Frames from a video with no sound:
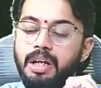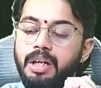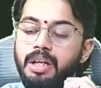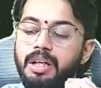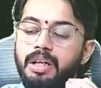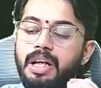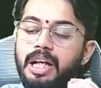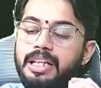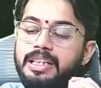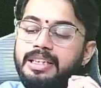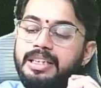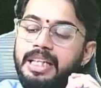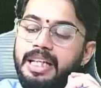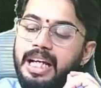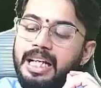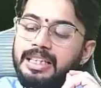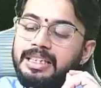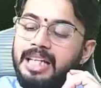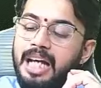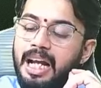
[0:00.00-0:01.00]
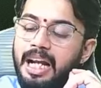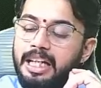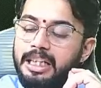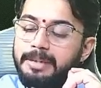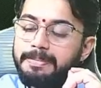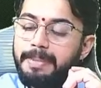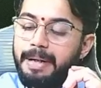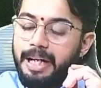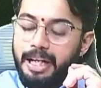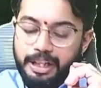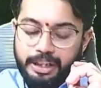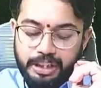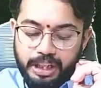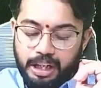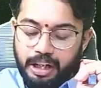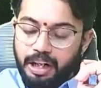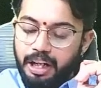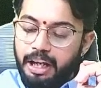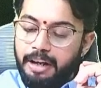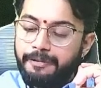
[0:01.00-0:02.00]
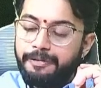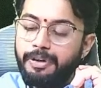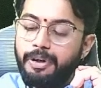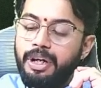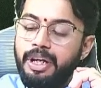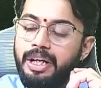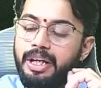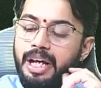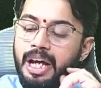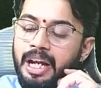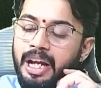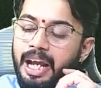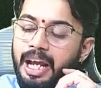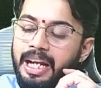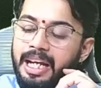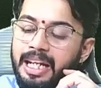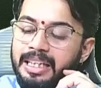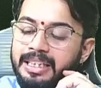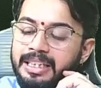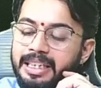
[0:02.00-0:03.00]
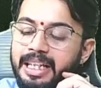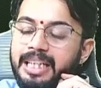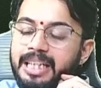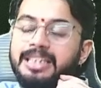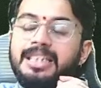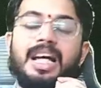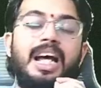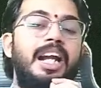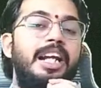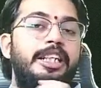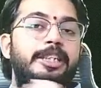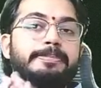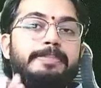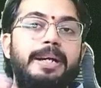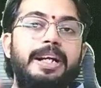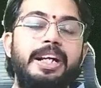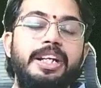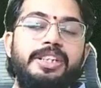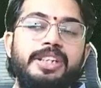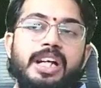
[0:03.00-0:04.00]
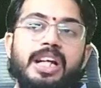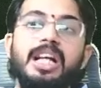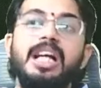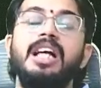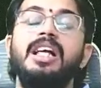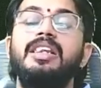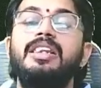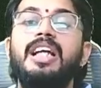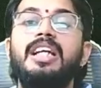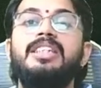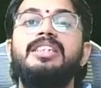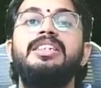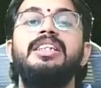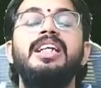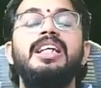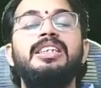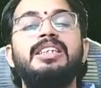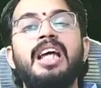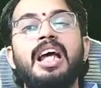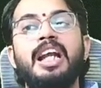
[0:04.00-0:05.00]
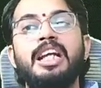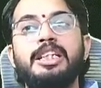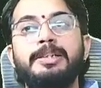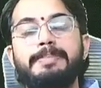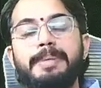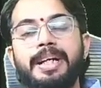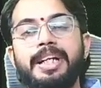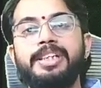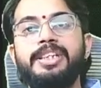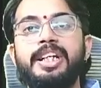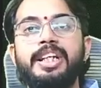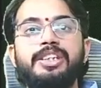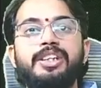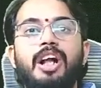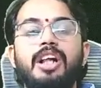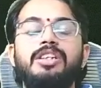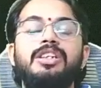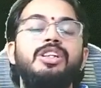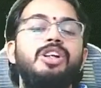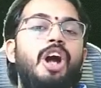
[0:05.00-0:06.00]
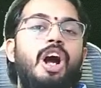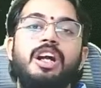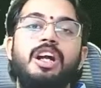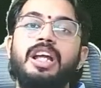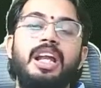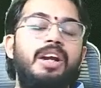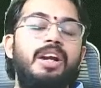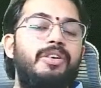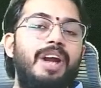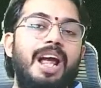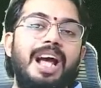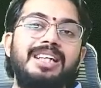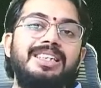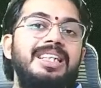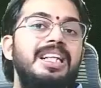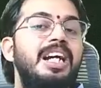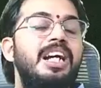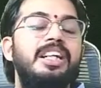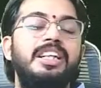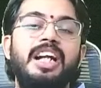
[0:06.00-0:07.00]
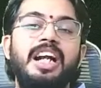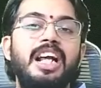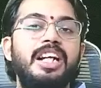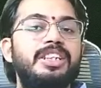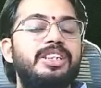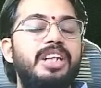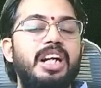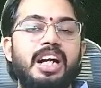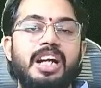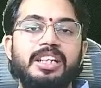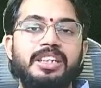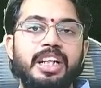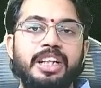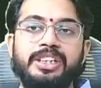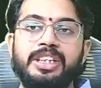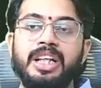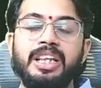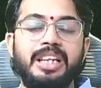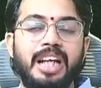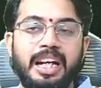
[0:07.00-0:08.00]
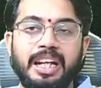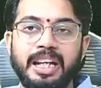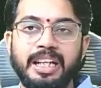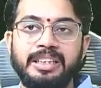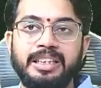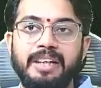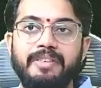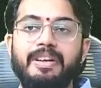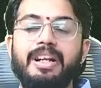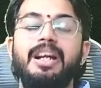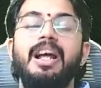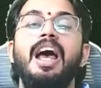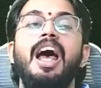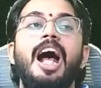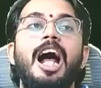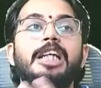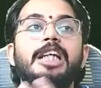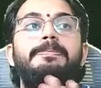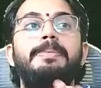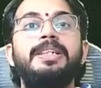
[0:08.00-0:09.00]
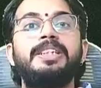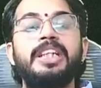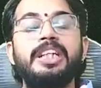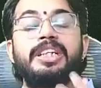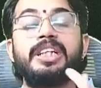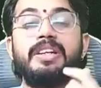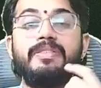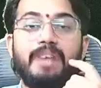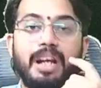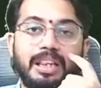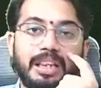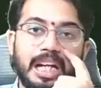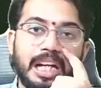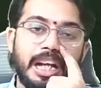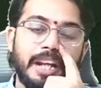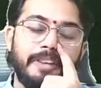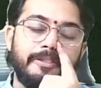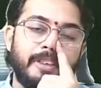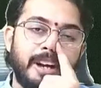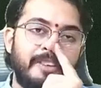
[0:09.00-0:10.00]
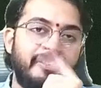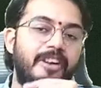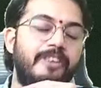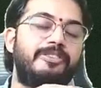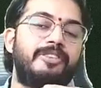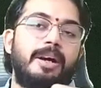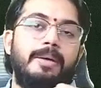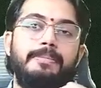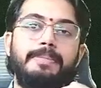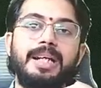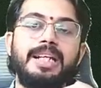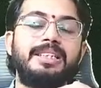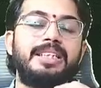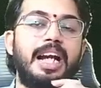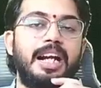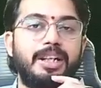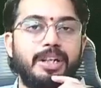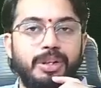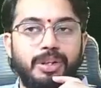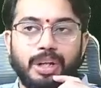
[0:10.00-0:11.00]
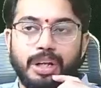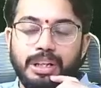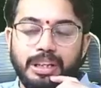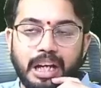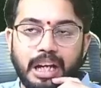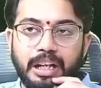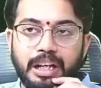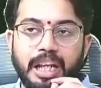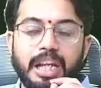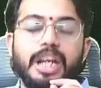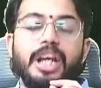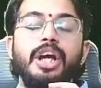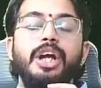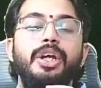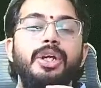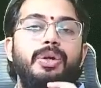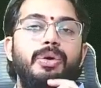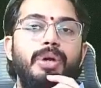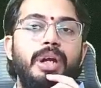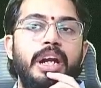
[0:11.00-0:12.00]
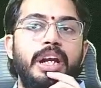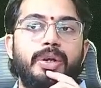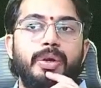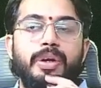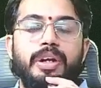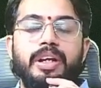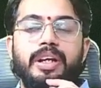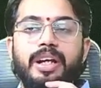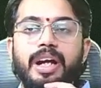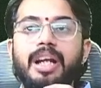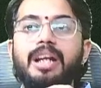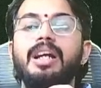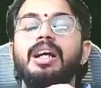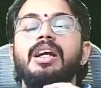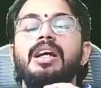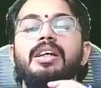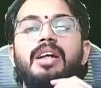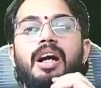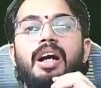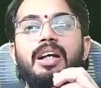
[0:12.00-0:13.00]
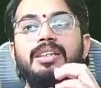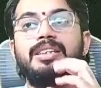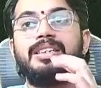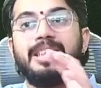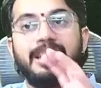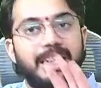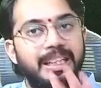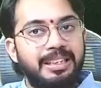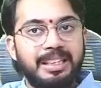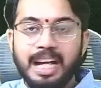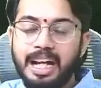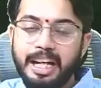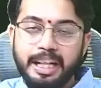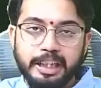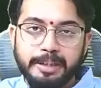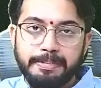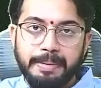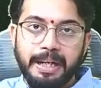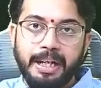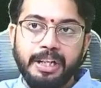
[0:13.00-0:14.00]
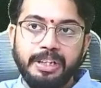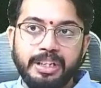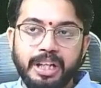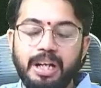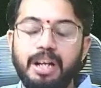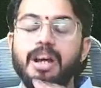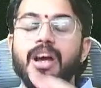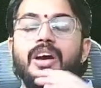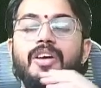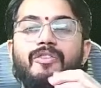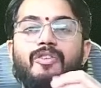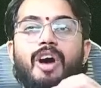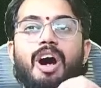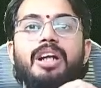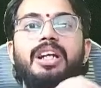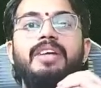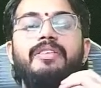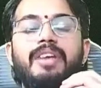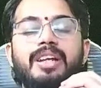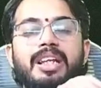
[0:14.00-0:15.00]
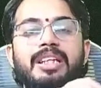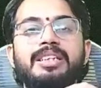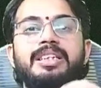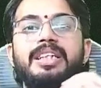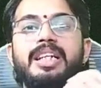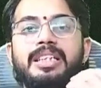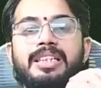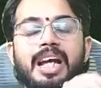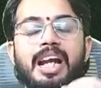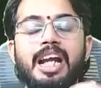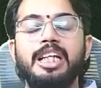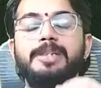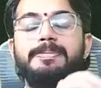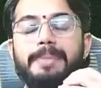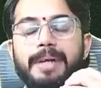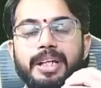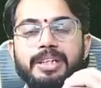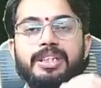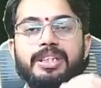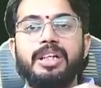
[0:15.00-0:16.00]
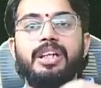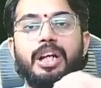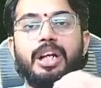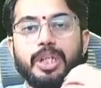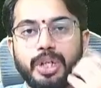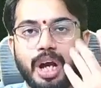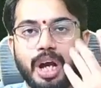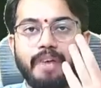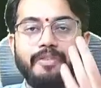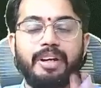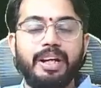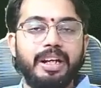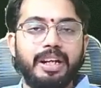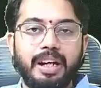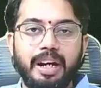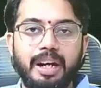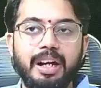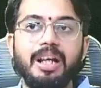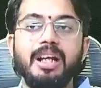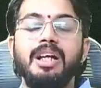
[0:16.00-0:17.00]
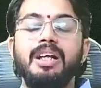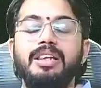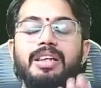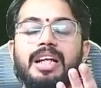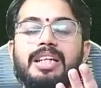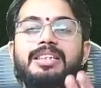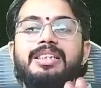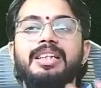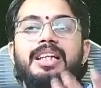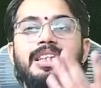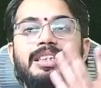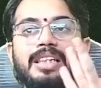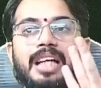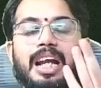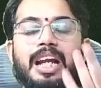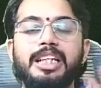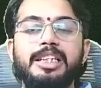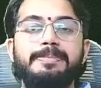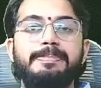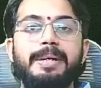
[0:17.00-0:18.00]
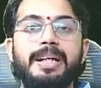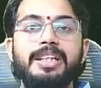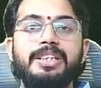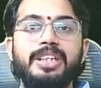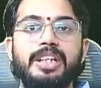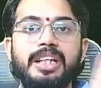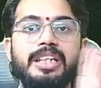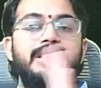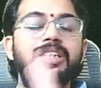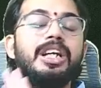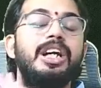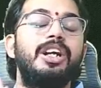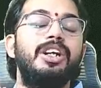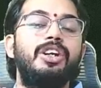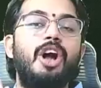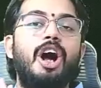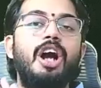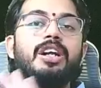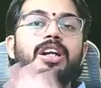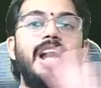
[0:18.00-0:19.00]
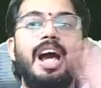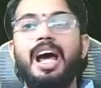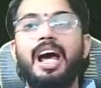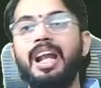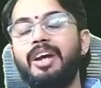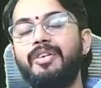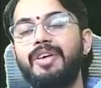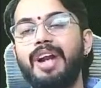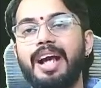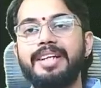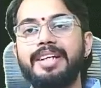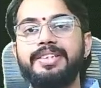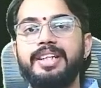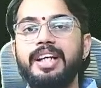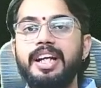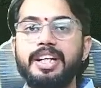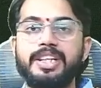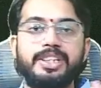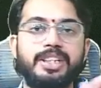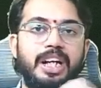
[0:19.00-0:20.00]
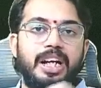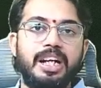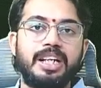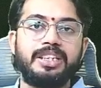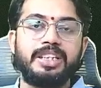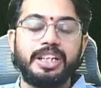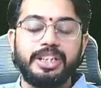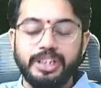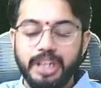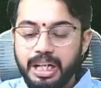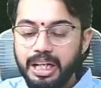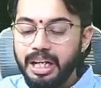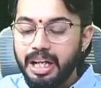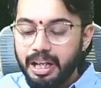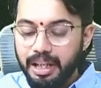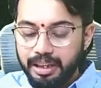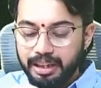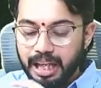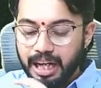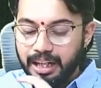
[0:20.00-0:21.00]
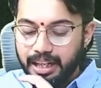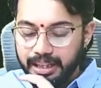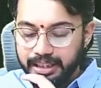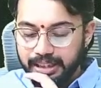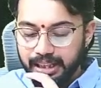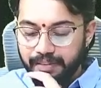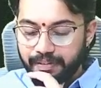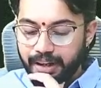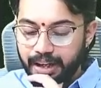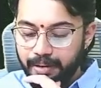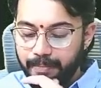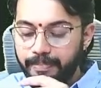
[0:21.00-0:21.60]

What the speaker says: Next, CSR expenditure. If you incur any CSR expenditure, that CSR expenditure is also not allowed as deduction under section 37. As per section 135 of Companies Act 2013, you need to incur CSR expenditure. Whatever the CSR expenditure that you have incurred, that CSR expenditure is not allowed as deduction under section 37.